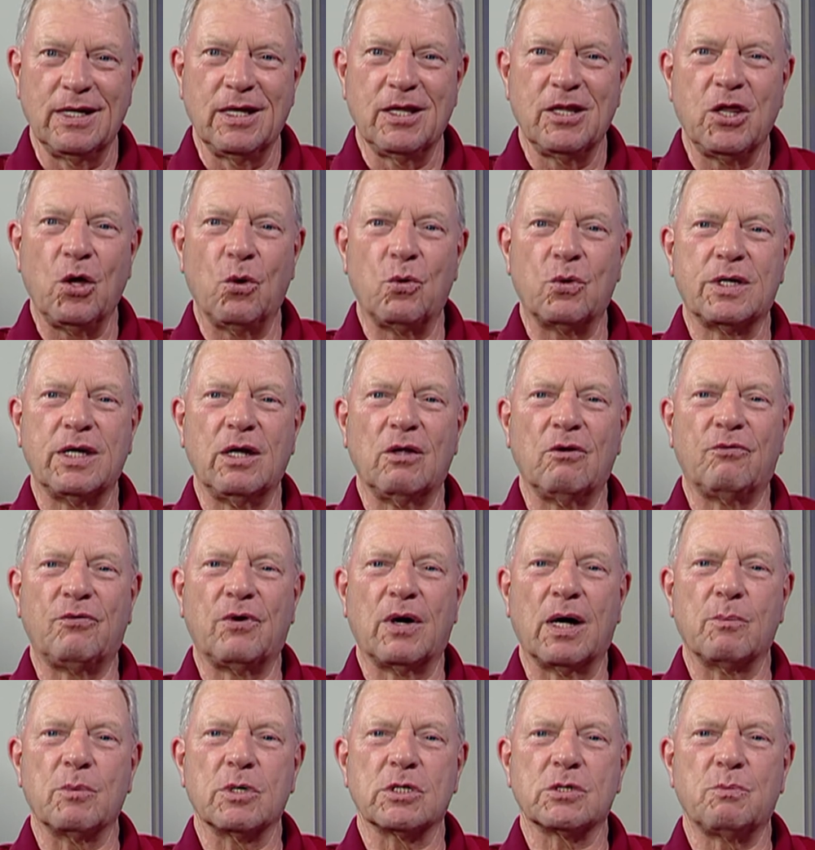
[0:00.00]
The Oakdale
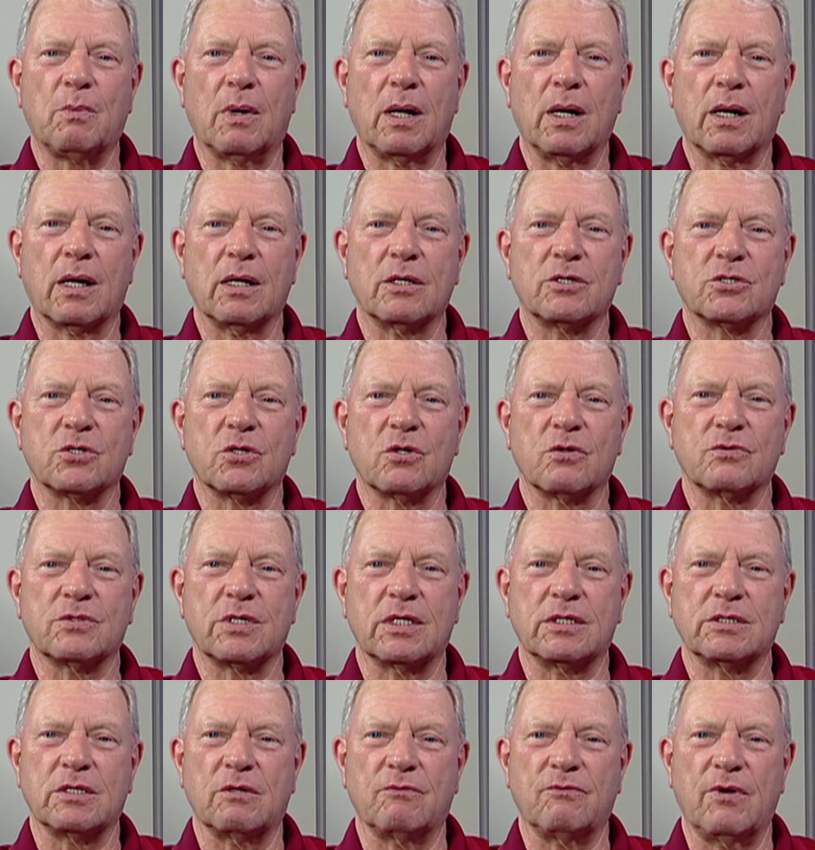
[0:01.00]
Farmers Market serves
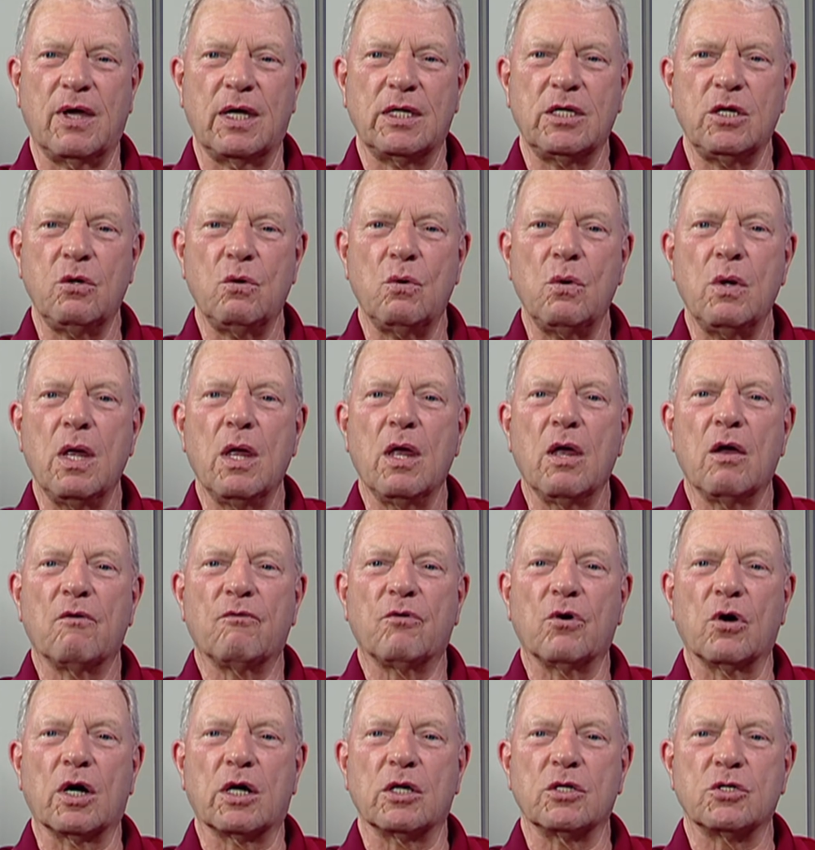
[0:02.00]
as a venue
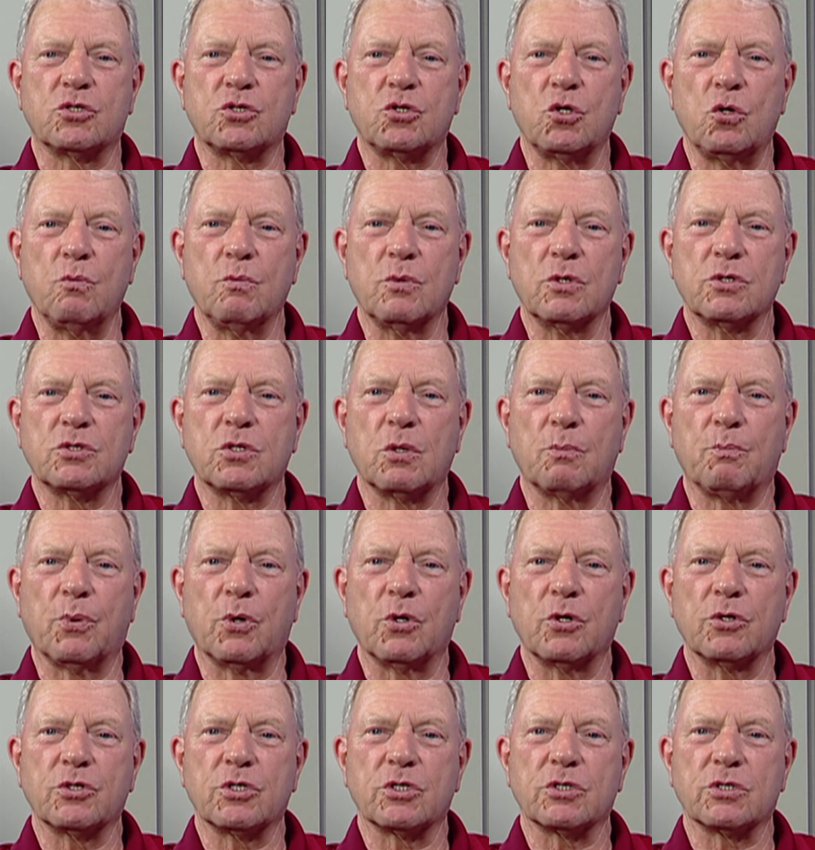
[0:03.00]
for consumers to
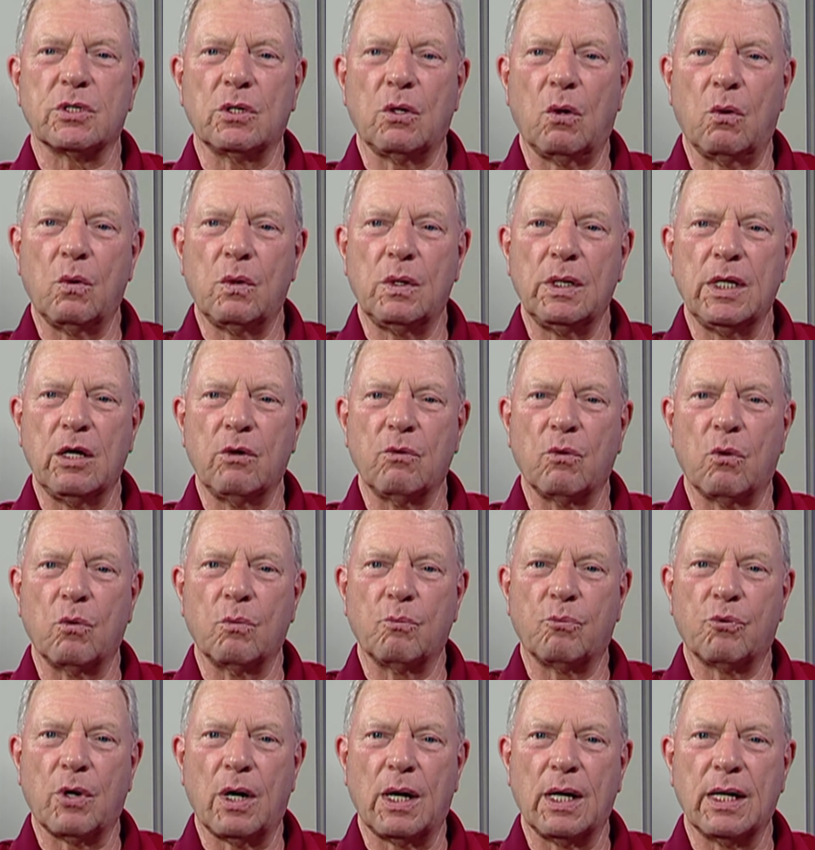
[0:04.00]
purchase locally grown
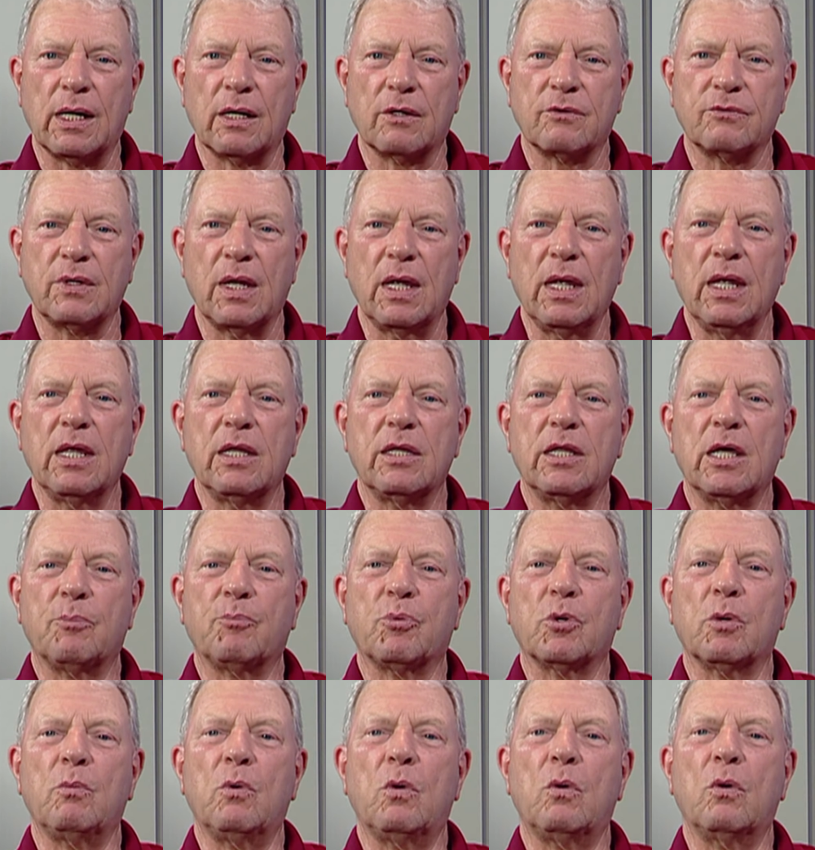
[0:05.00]
products that
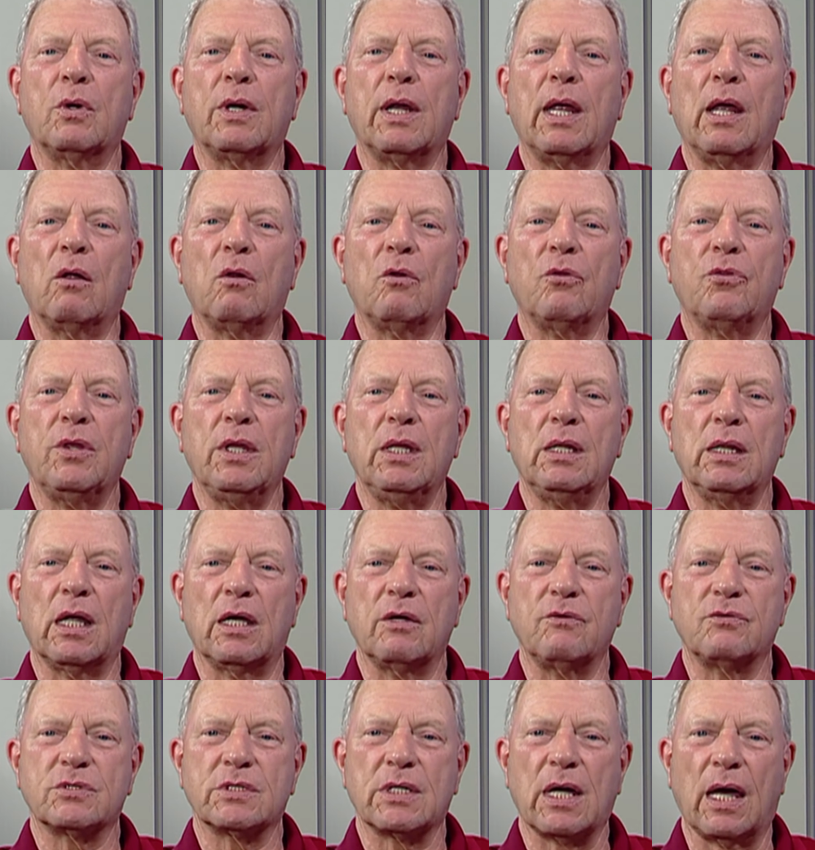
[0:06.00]
promote healthy
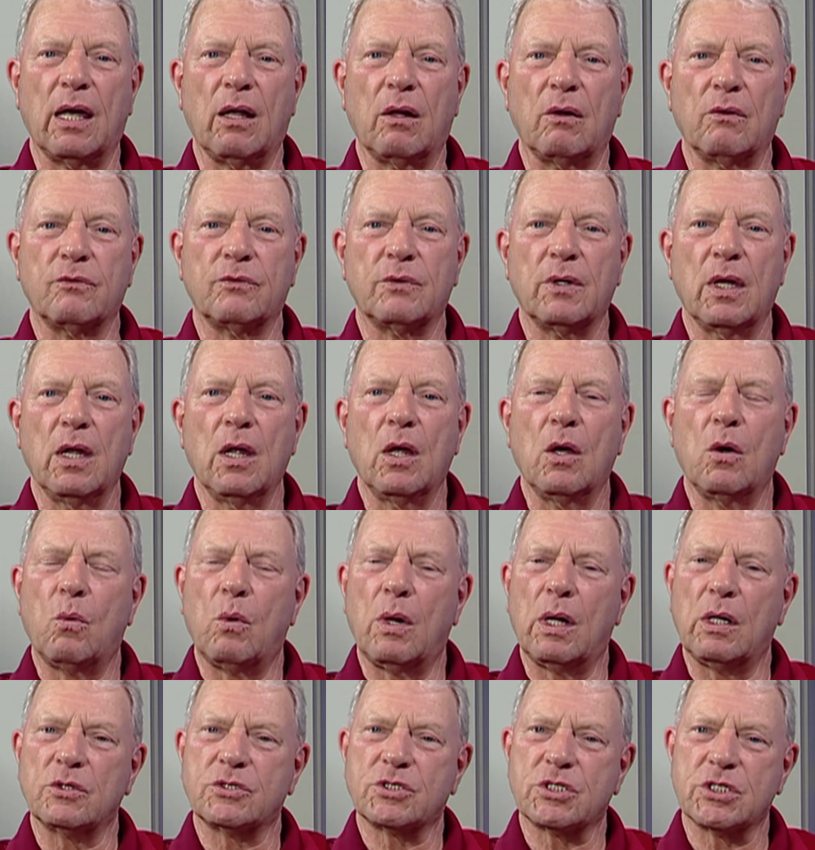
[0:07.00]
lifestyles
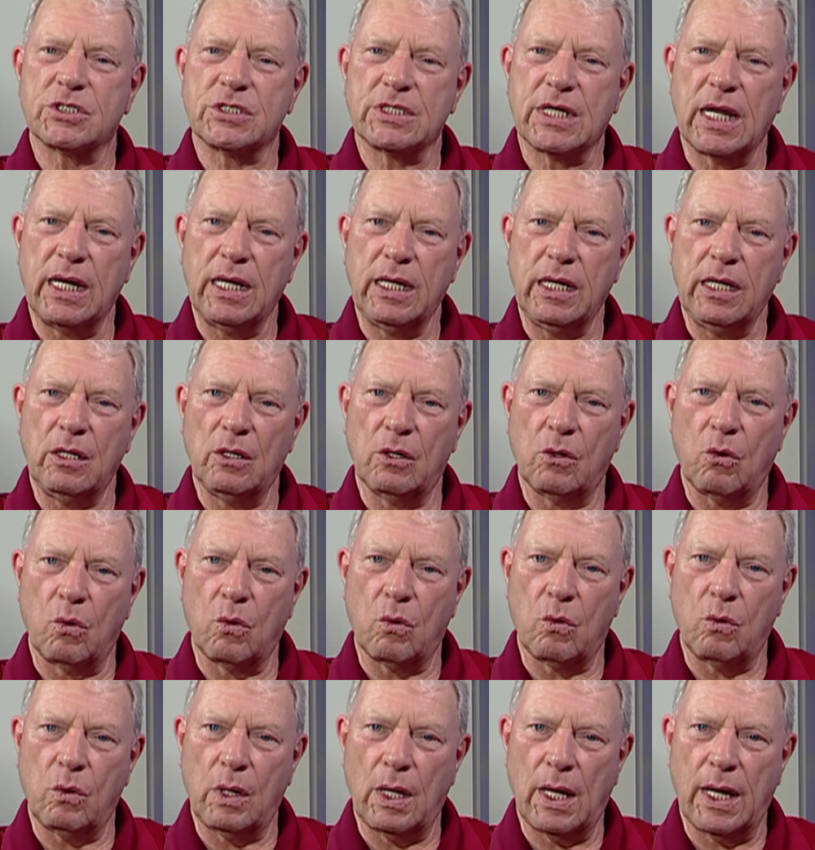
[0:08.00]
while sustaining
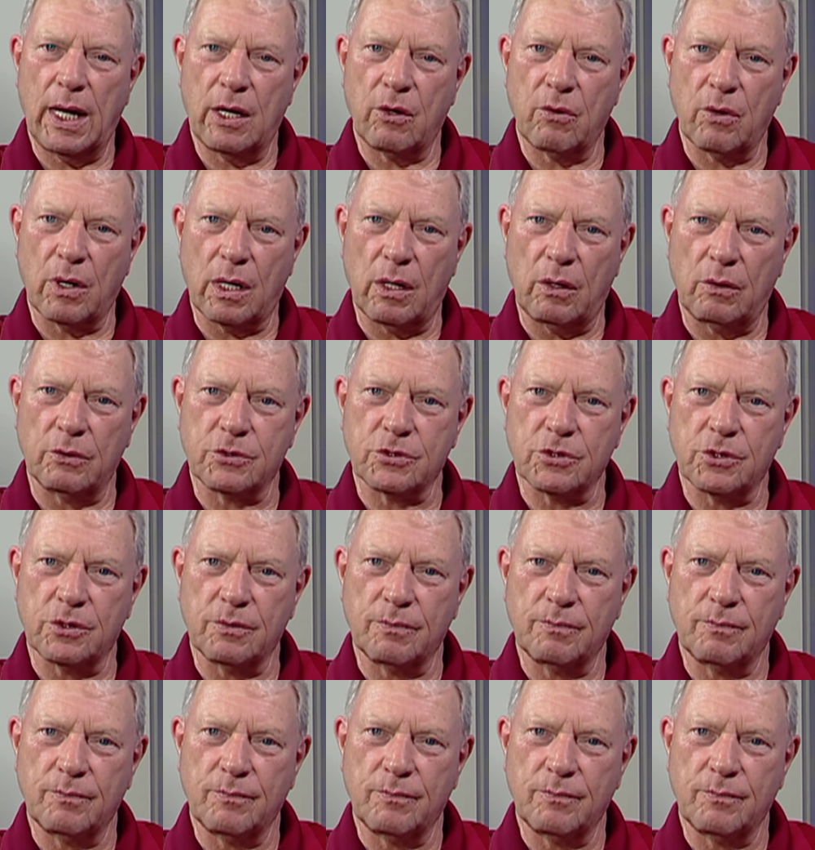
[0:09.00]
local agriculture.